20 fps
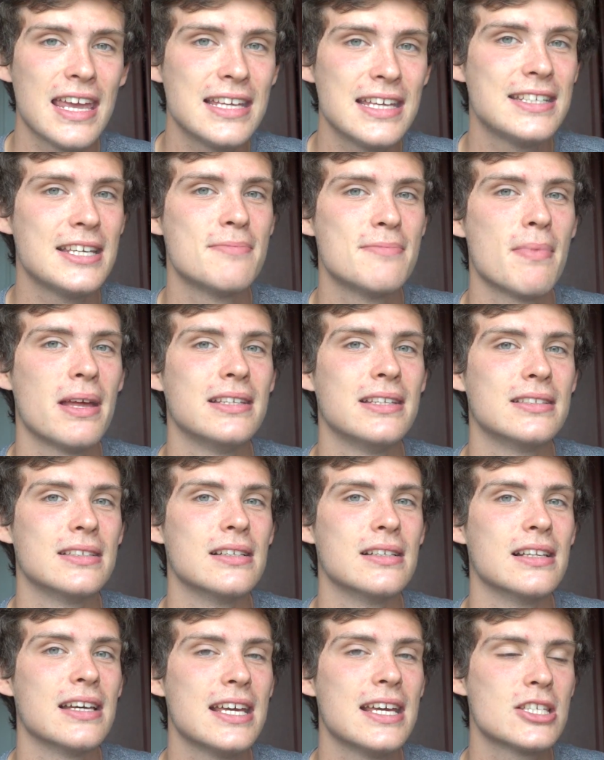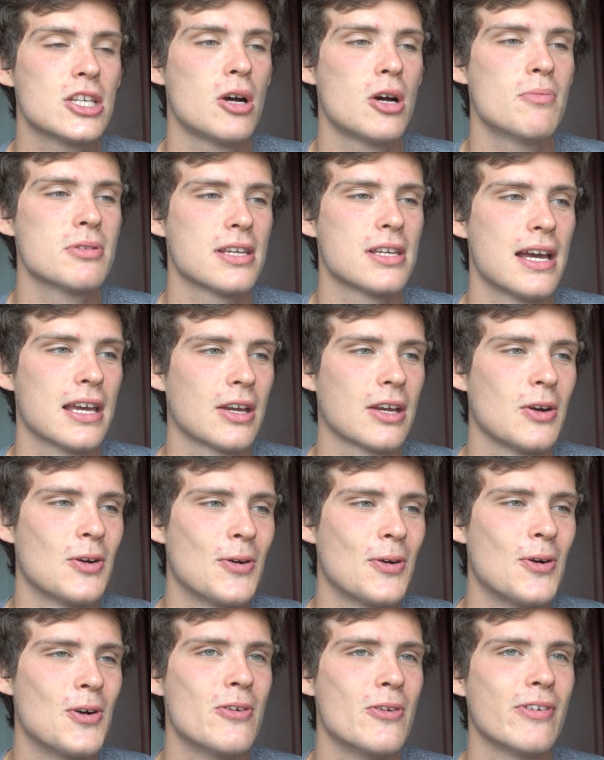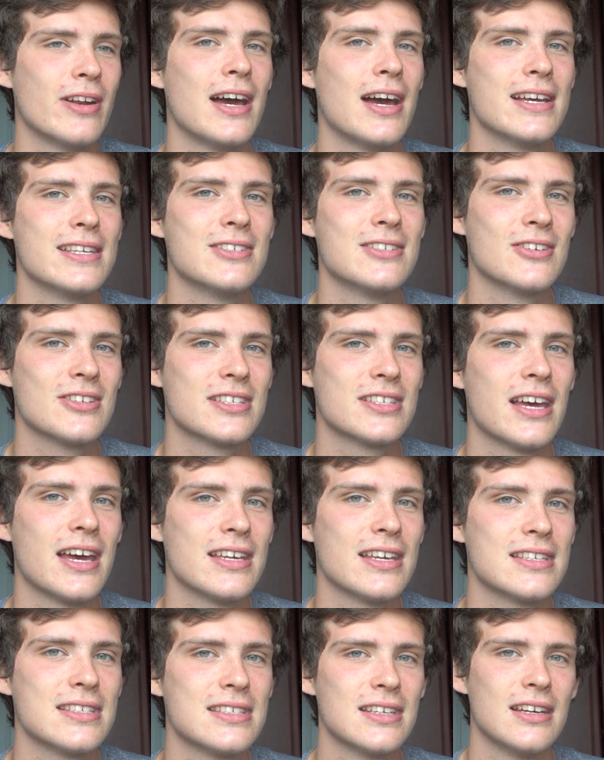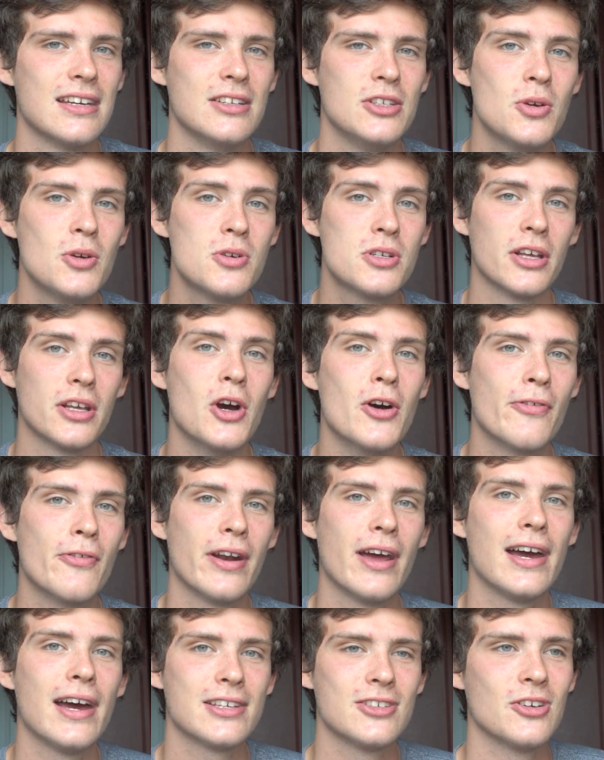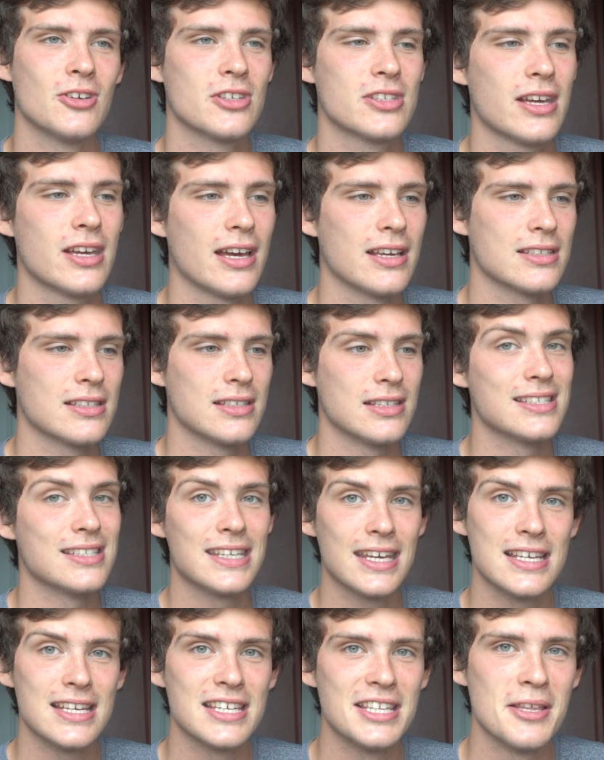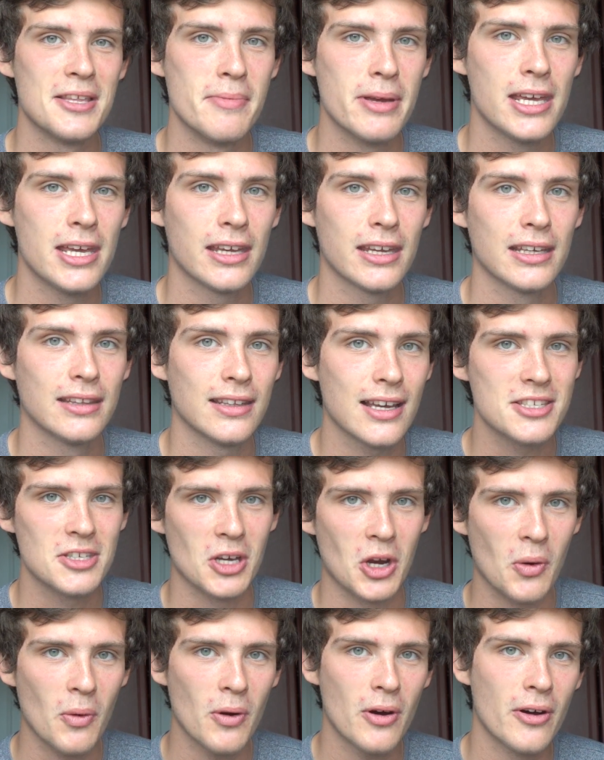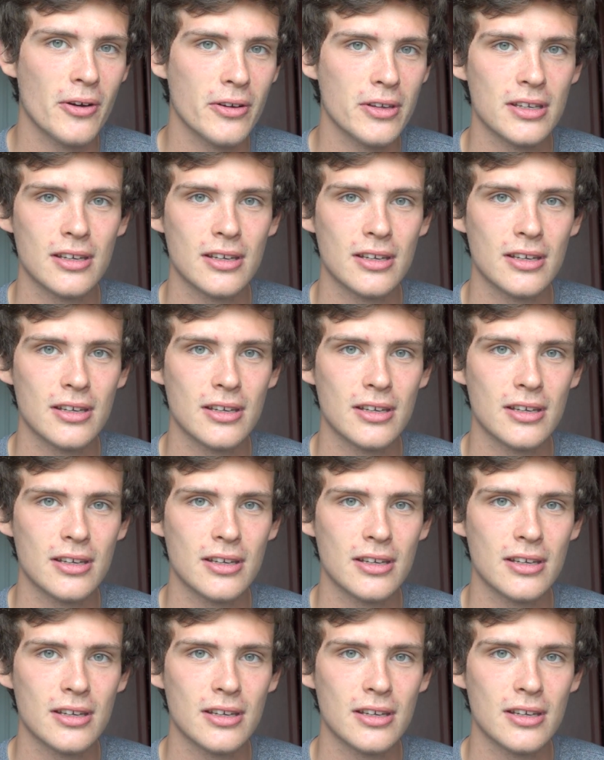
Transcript: It is mental. It's almost like overnight success, and usually overnight success is years in the making. That's the quote.